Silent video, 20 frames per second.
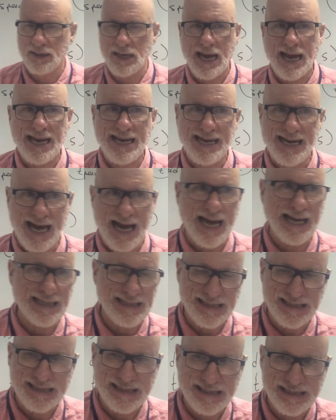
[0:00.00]
not
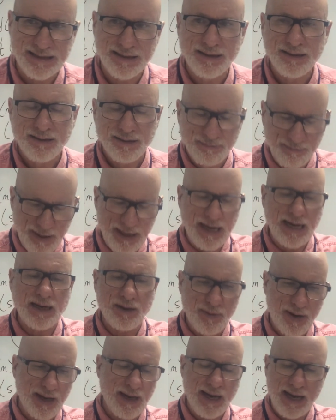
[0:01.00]
knots. But
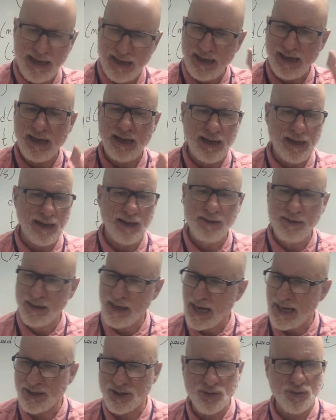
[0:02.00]
anyway,
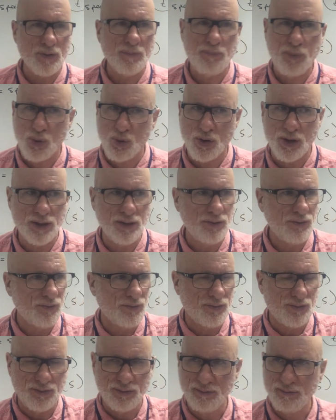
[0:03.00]
knots are important,
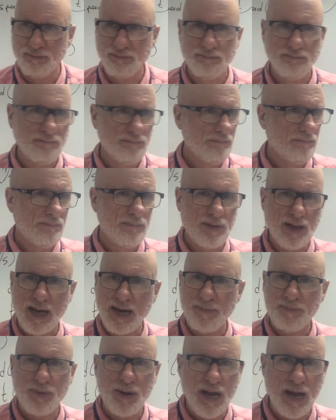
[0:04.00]

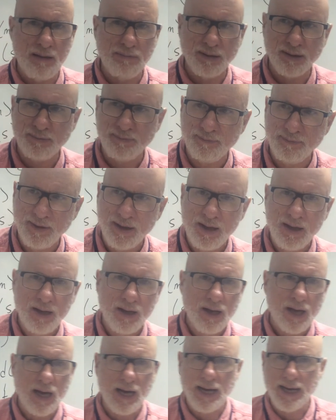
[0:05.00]
not a problem.
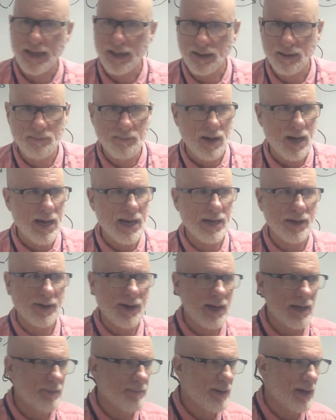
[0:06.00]
I admire
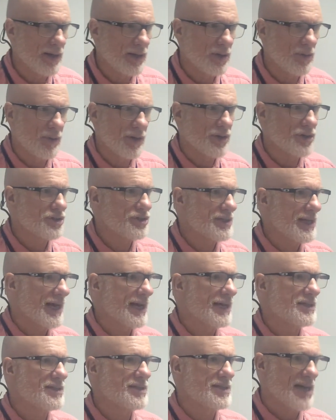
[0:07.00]
anybody who
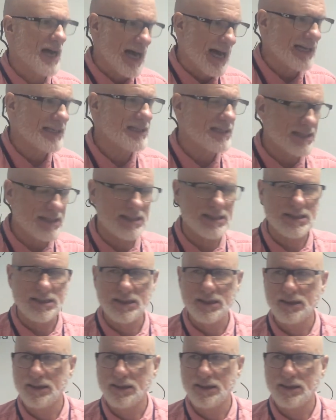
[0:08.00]
understands knots,